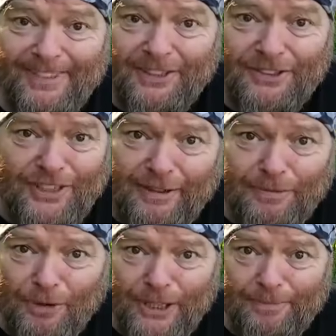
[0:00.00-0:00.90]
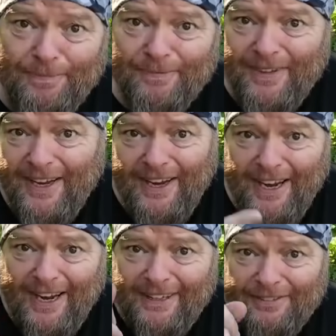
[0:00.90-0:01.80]
It just saves money
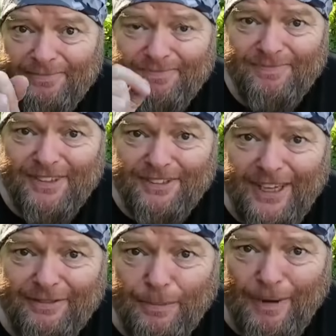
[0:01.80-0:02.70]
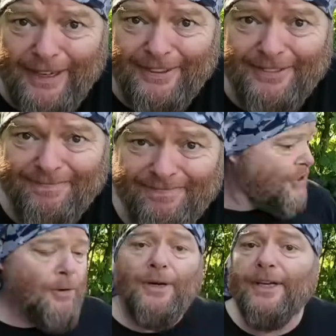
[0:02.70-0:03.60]
and saves the planet.
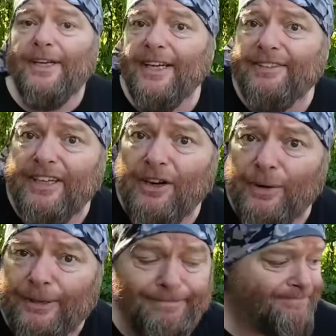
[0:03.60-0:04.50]
So let's get going.